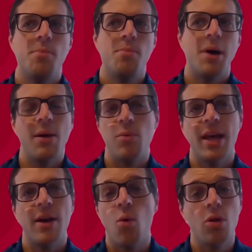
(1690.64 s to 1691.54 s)
But with
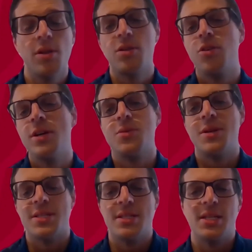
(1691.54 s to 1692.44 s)
all of the degrees at
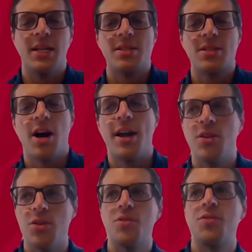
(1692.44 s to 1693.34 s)
Western Sydney,
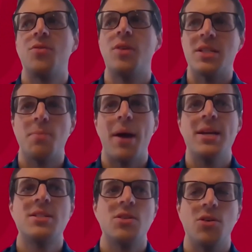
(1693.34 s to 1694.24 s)
it's
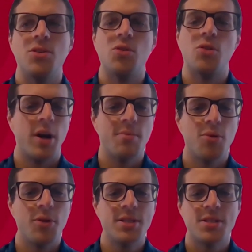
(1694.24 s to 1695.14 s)
based on your credit
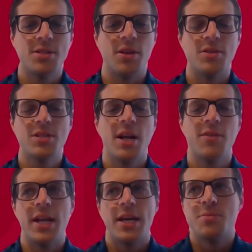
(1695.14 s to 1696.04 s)
points. So there is kind of
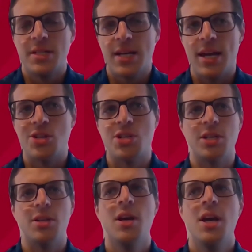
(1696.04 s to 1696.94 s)
an expectation,